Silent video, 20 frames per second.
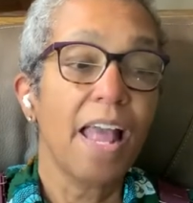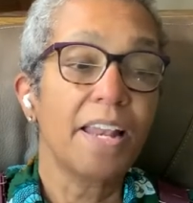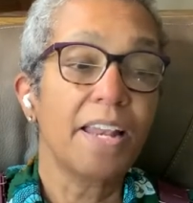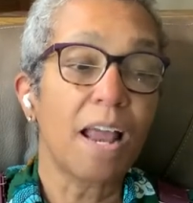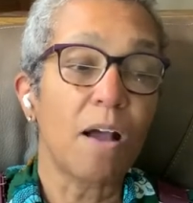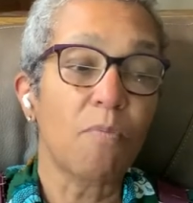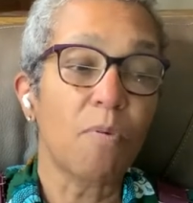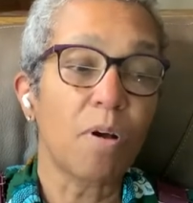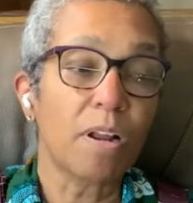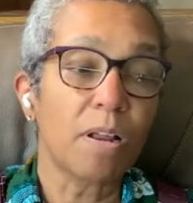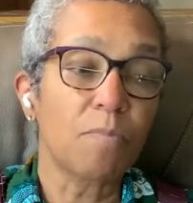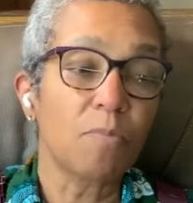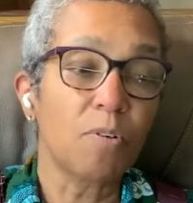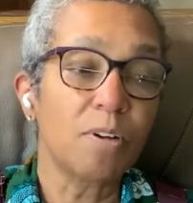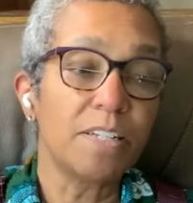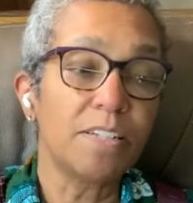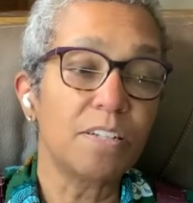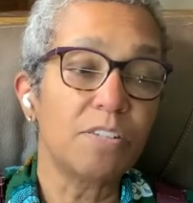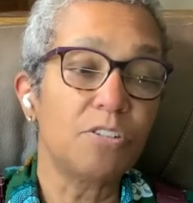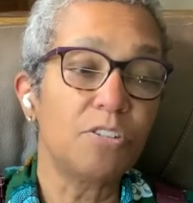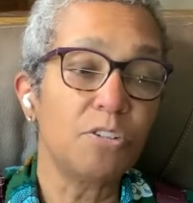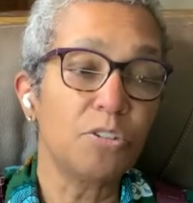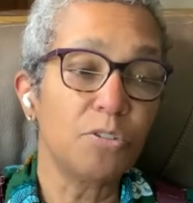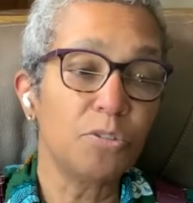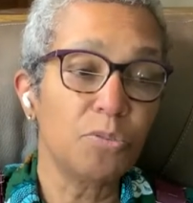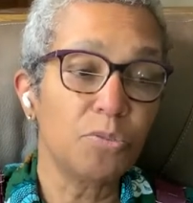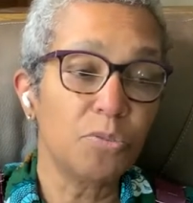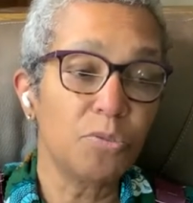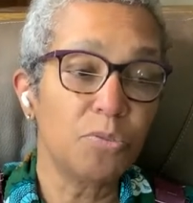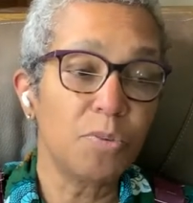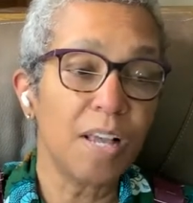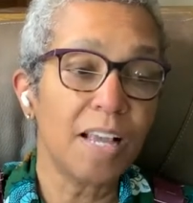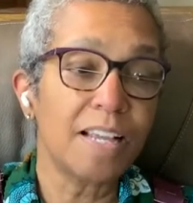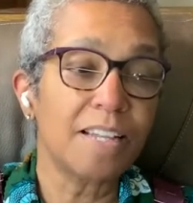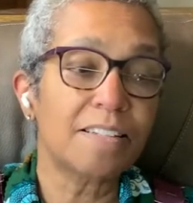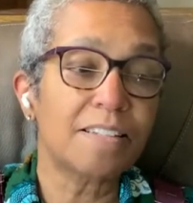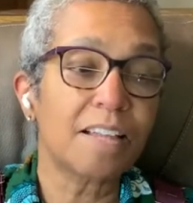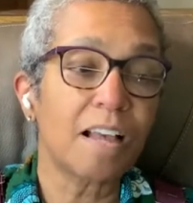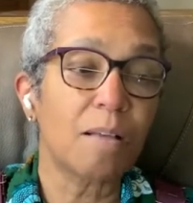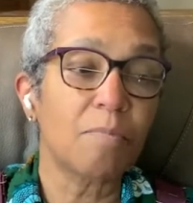Now what I'm going to do
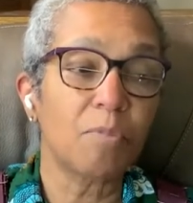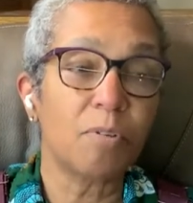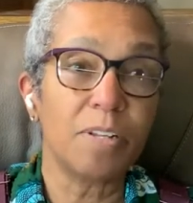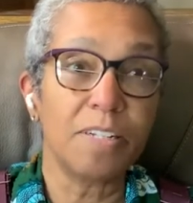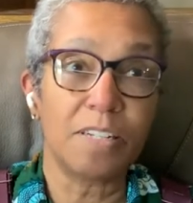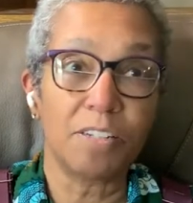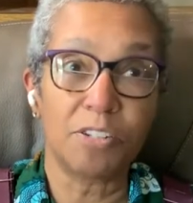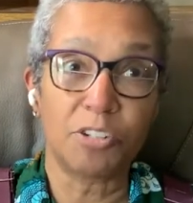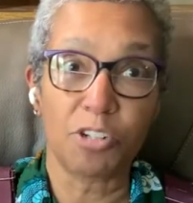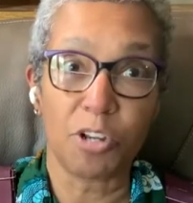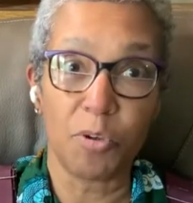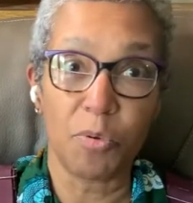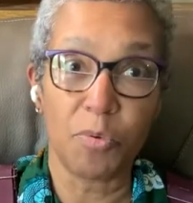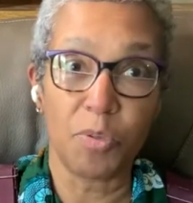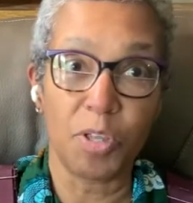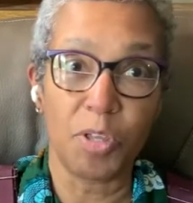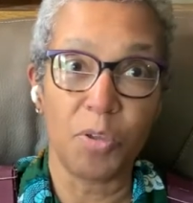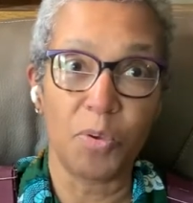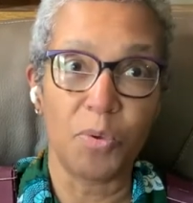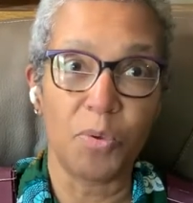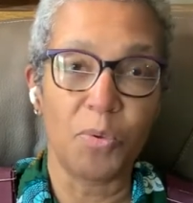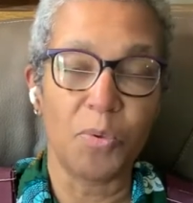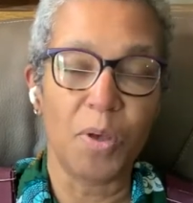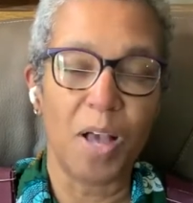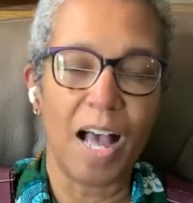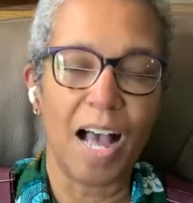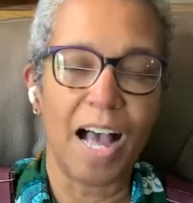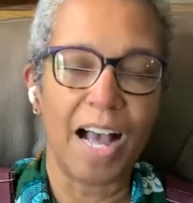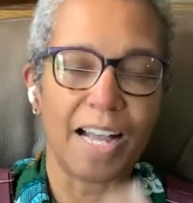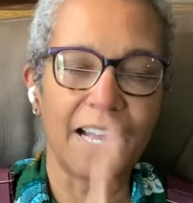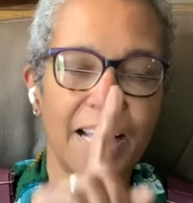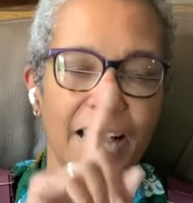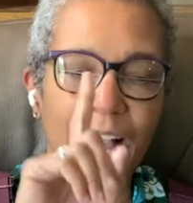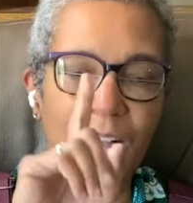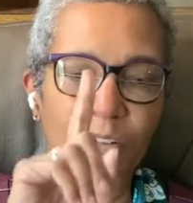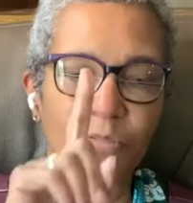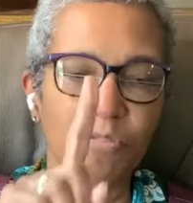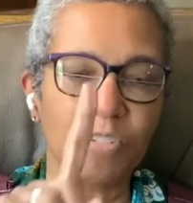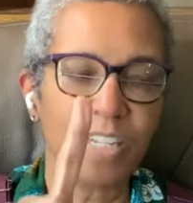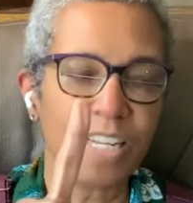is I'm going to show you a
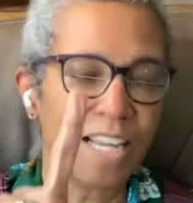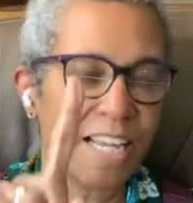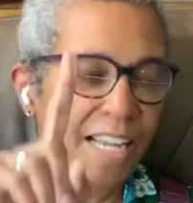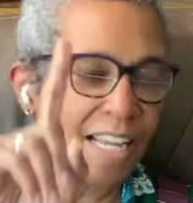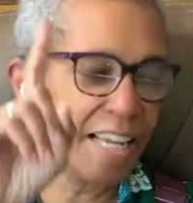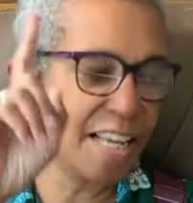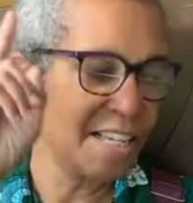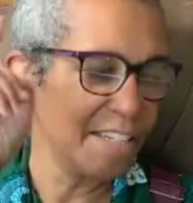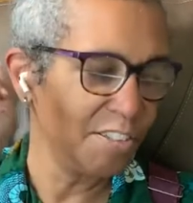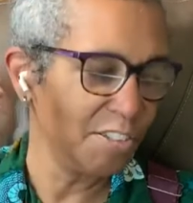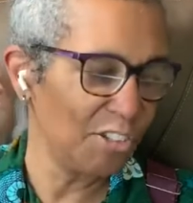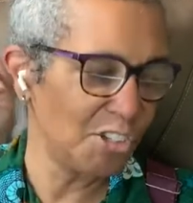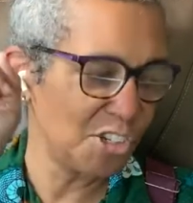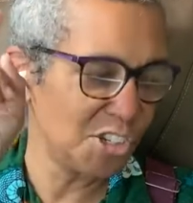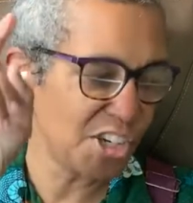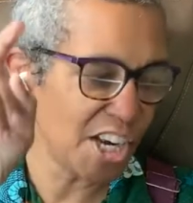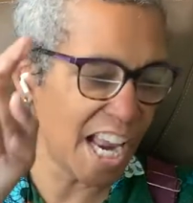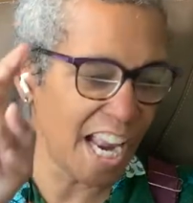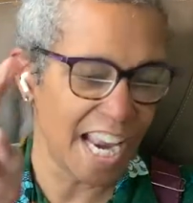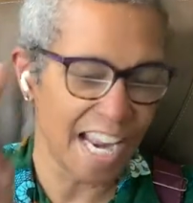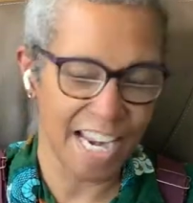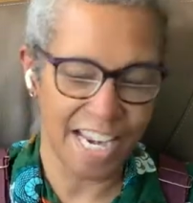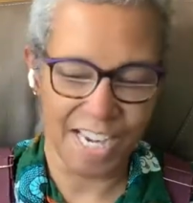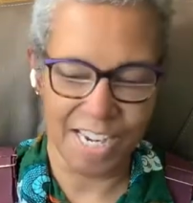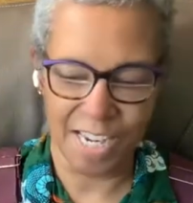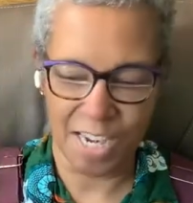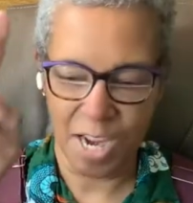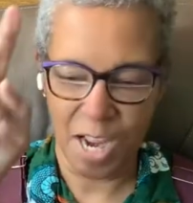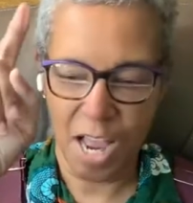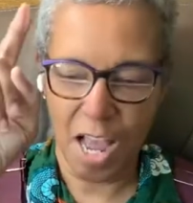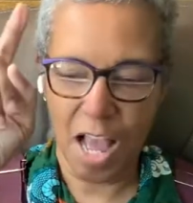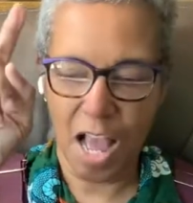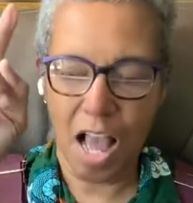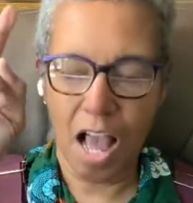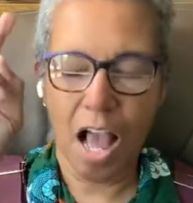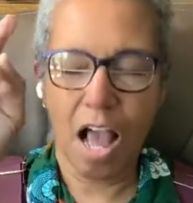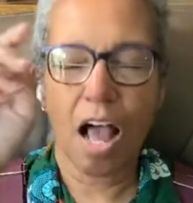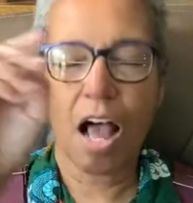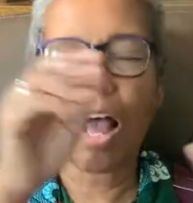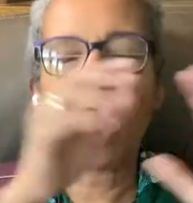counting chain.
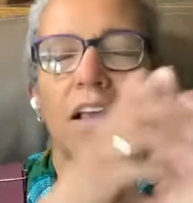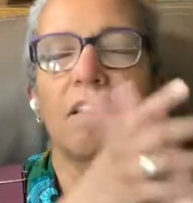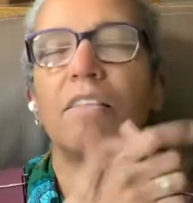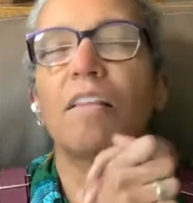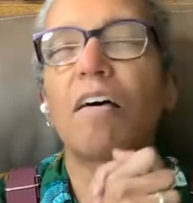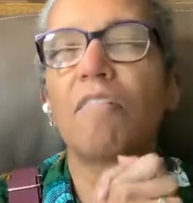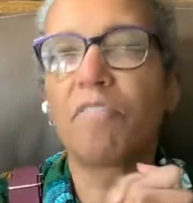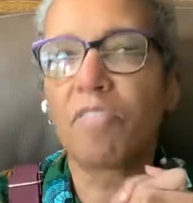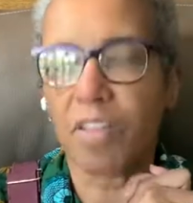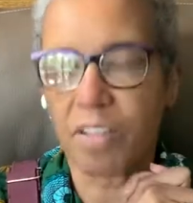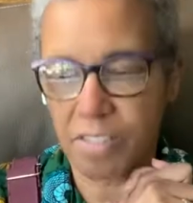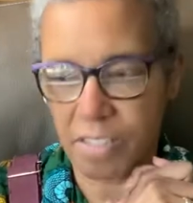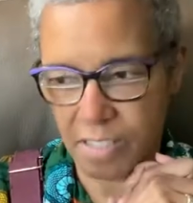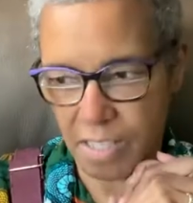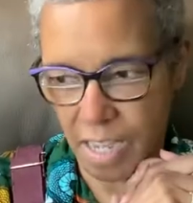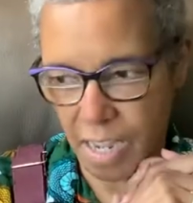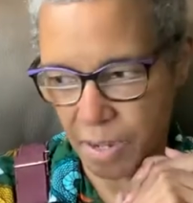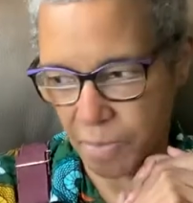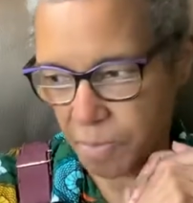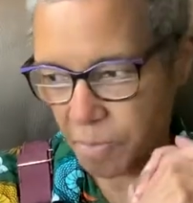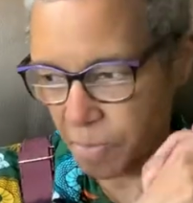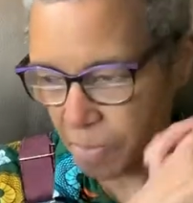I love this thing.